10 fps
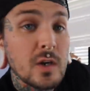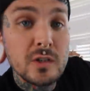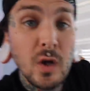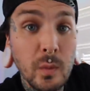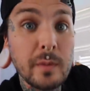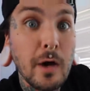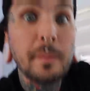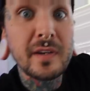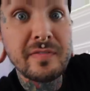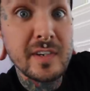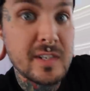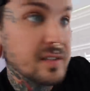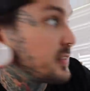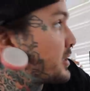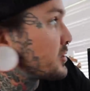So everyone, I'm gonna finish
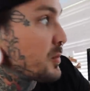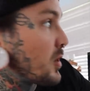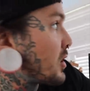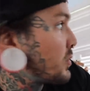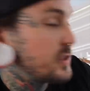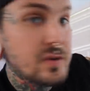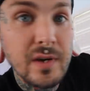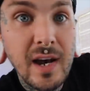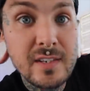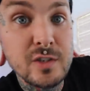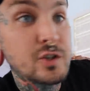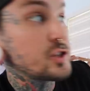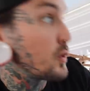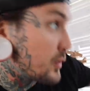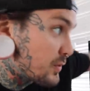the video tomorrow with you guys and
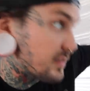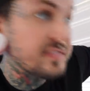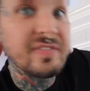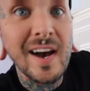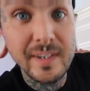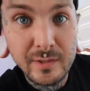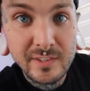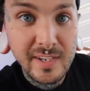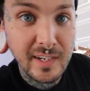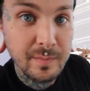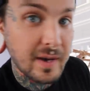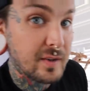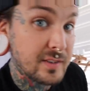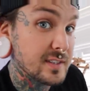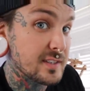show you the final setup,
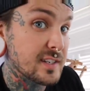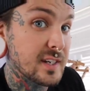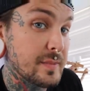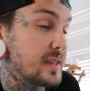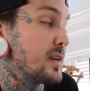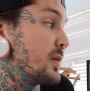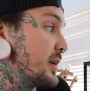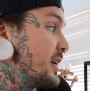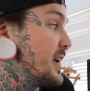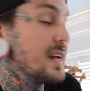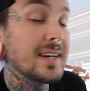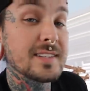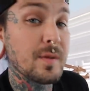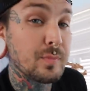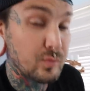how this is gonna be going.
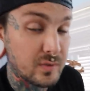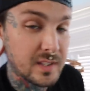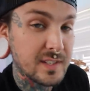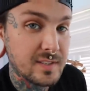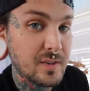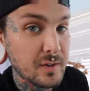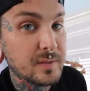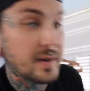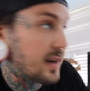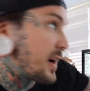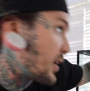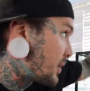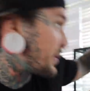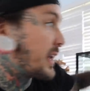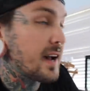Cause I'm really stoked about how
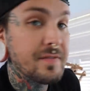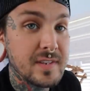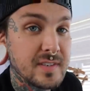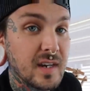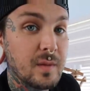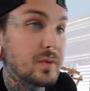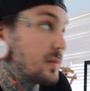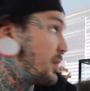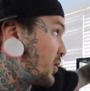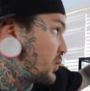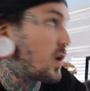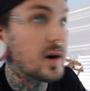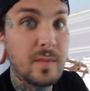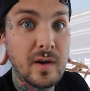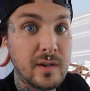I'm gonna have the setup with both
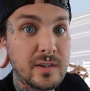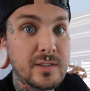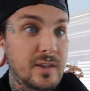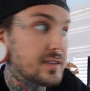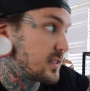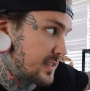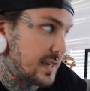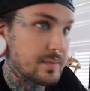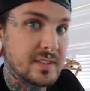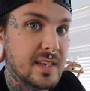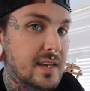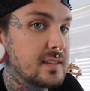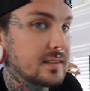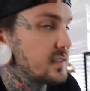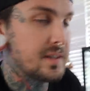water monitors on the same
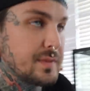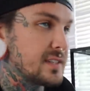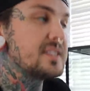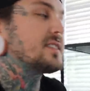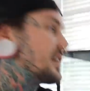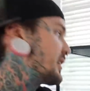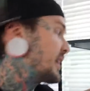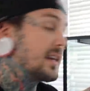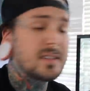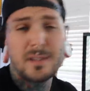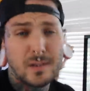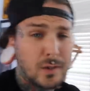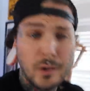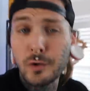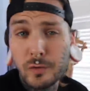stand. It's gonna be sick and it's gonna
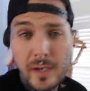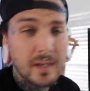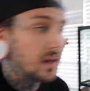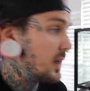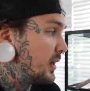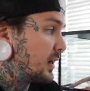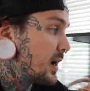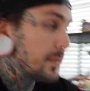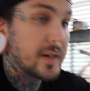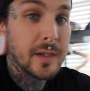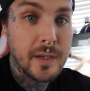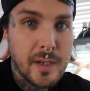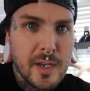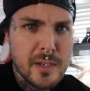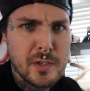look great. I'm gonna
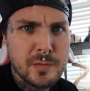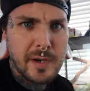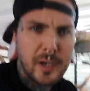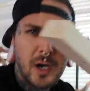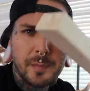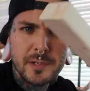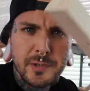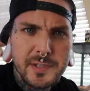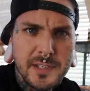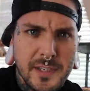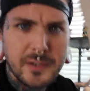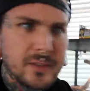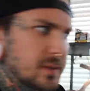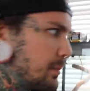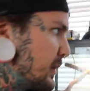use my carpentry
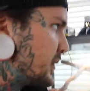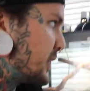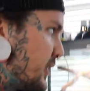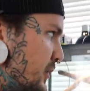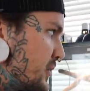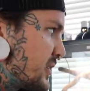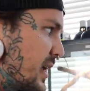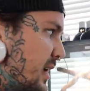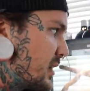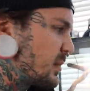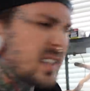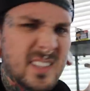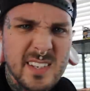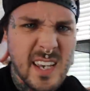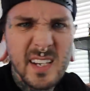skills and build a new stand. I'm gonna
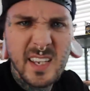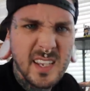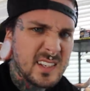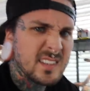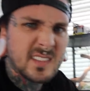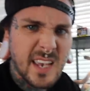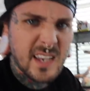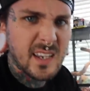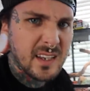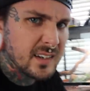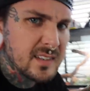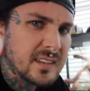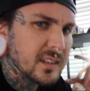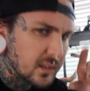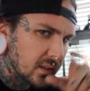sand it and stain it and it's
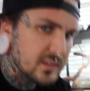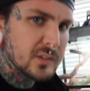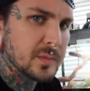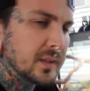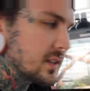gonna look super